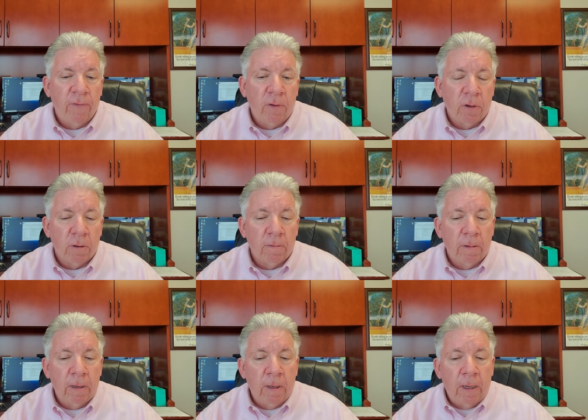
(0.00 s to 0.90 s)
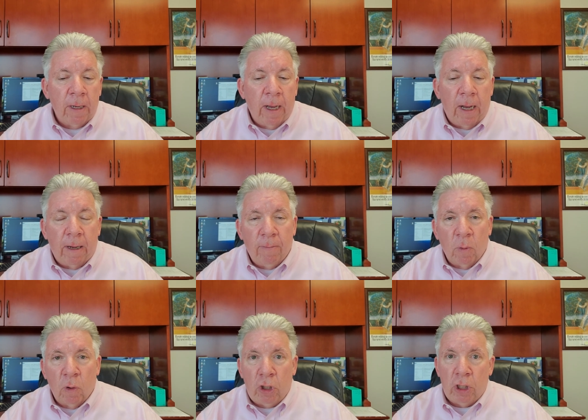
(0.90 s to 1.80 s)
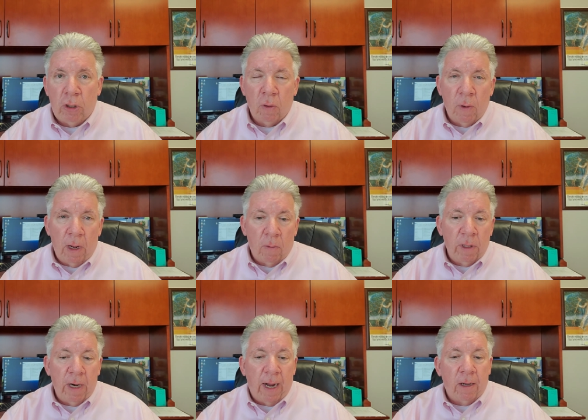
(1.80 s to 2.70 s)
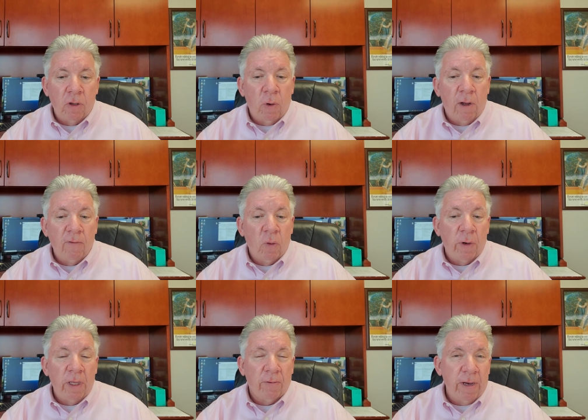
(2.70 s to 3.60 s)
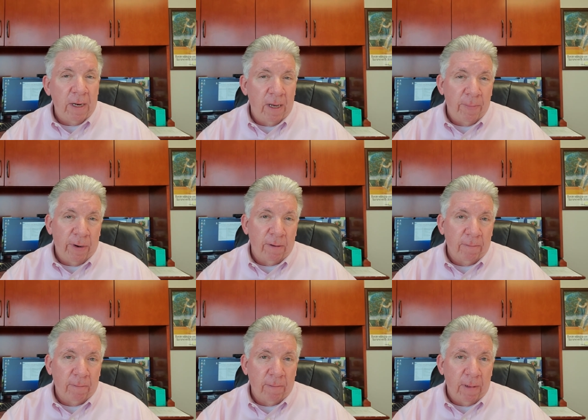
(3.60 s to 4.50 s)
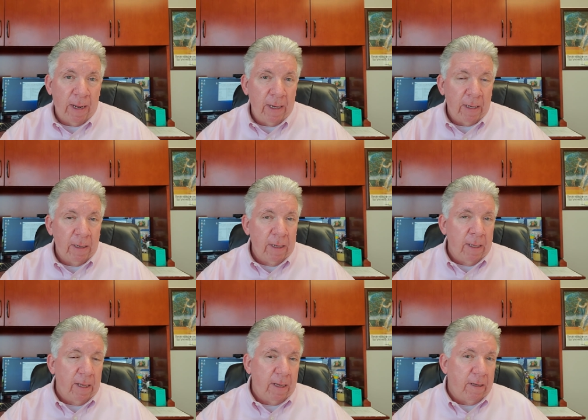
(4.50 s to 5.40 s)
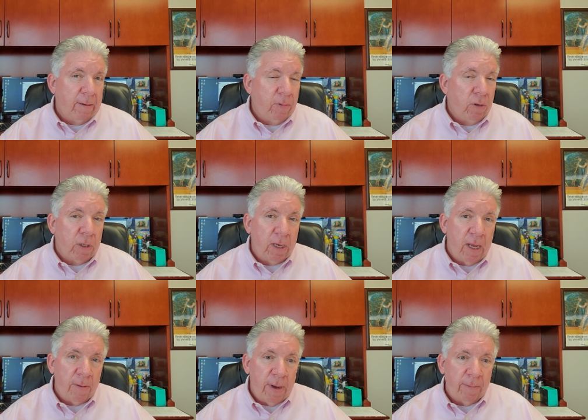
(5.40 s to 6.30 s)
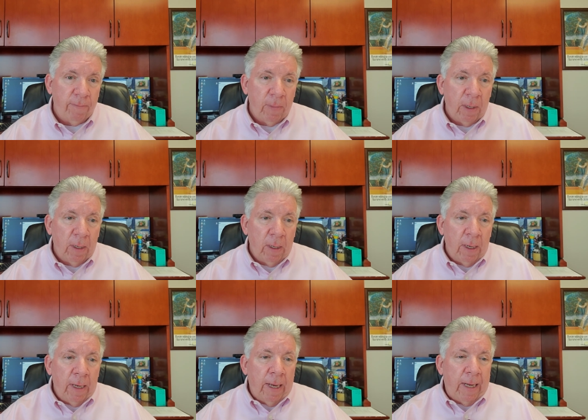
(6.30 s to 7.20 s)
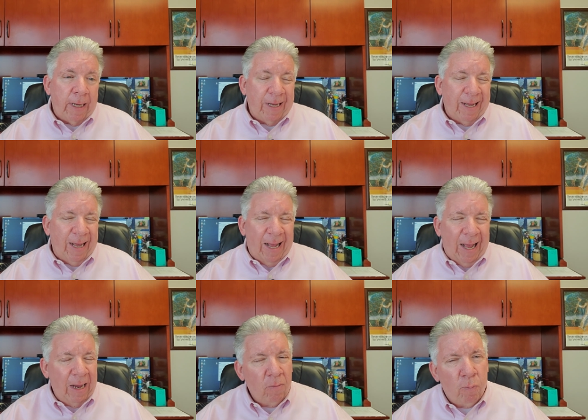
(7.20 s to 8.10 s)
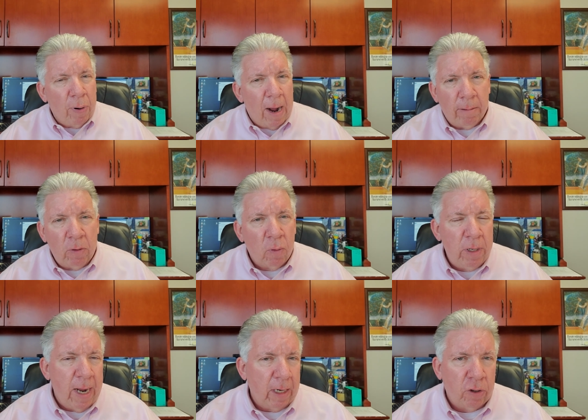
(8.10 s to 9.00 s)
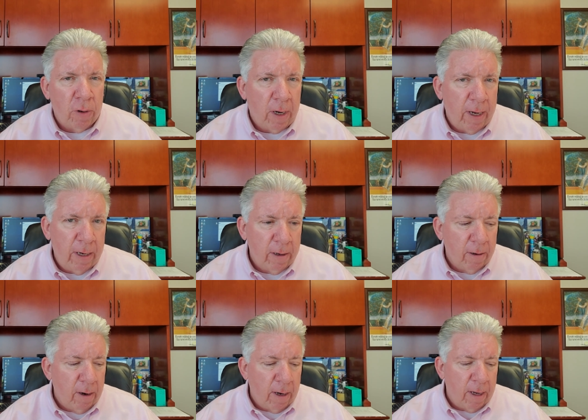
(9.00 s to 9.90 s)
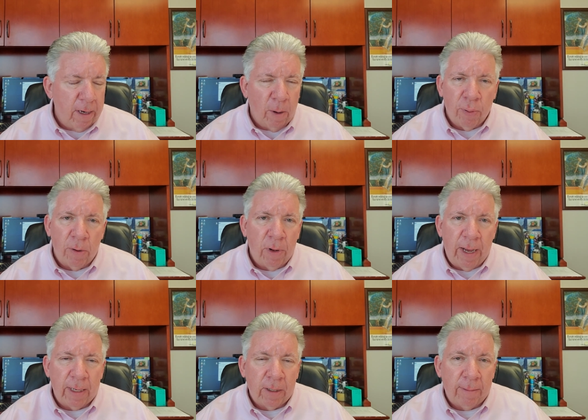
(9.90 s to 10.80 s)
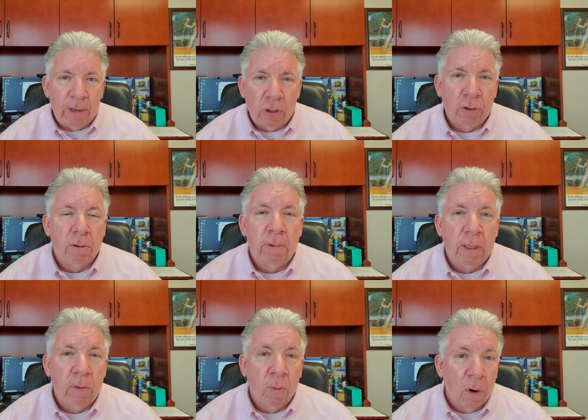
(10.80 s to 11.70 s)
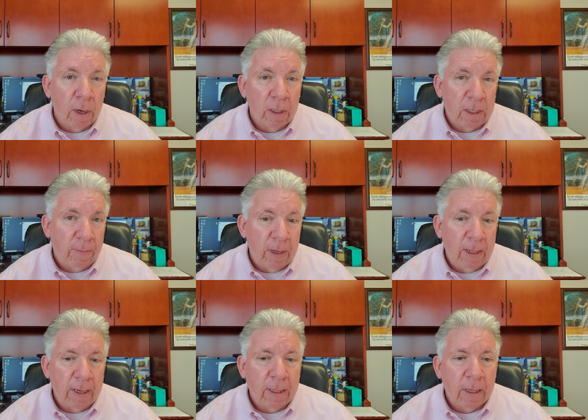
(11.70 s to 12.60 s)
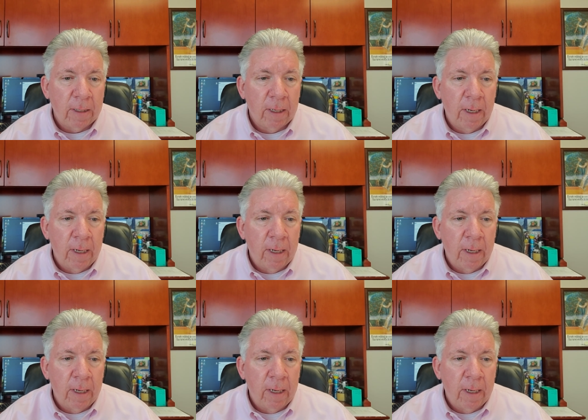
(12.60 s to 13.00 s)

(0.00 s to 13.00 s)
future. Um, would she do well with an IL 12 23 inhibitor like um, ustekinumab? Uh, I probably would not try her on a apremilast because I'm not sure it really would work in something like this.